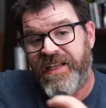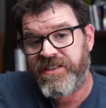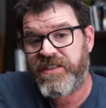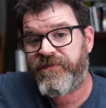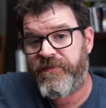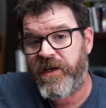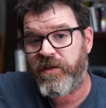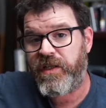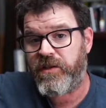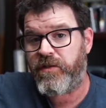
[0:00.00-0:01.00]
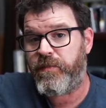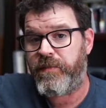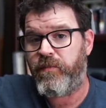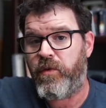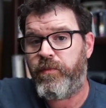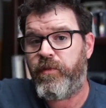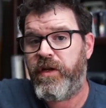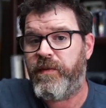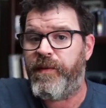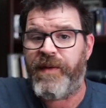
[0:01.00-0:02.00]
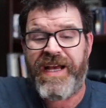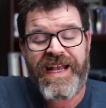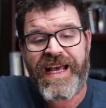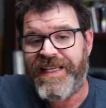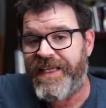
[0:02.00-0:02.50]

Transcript: just felt a little bit more premium, and I